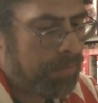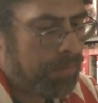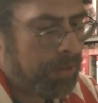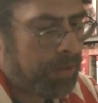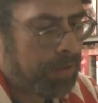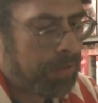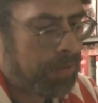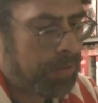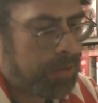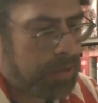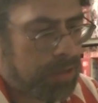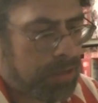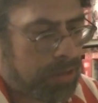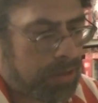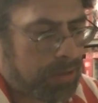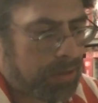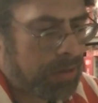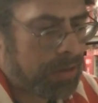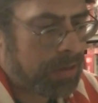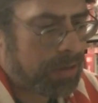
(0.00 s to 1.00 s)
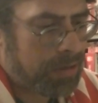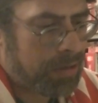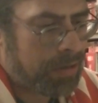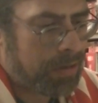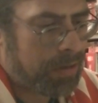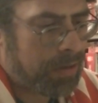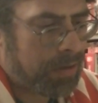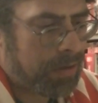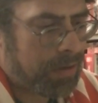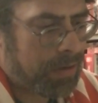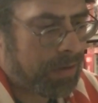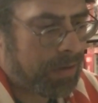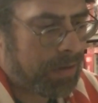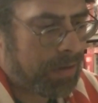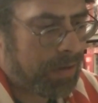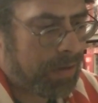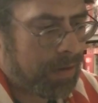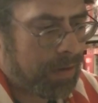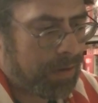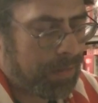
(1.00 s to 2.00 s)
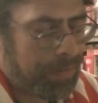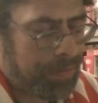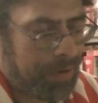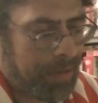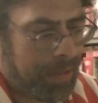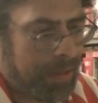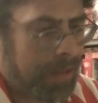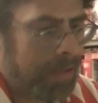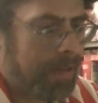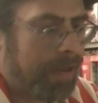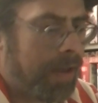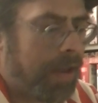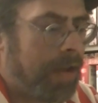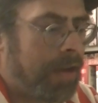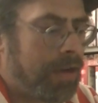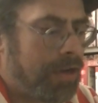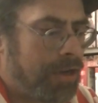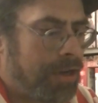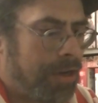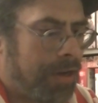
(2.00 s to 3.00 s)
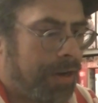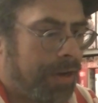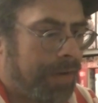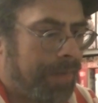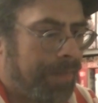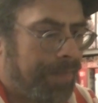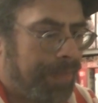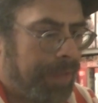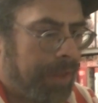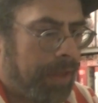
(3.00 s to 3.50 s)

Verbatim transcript: but through a certain, the presentation